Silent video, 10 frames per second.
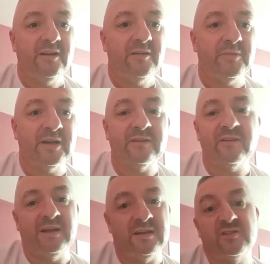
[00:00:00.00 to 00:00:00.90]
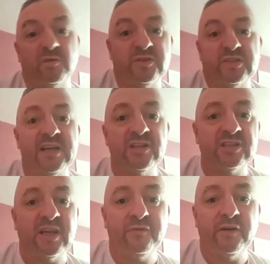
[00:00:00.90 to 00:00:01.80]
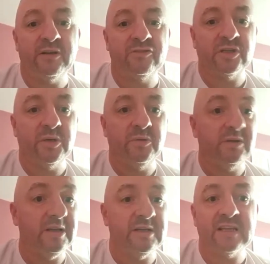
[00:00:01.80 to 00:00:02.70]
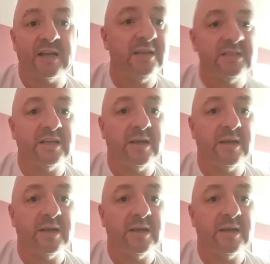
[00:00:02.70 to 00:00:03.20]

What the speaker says: because at some stage they've went through exactly the same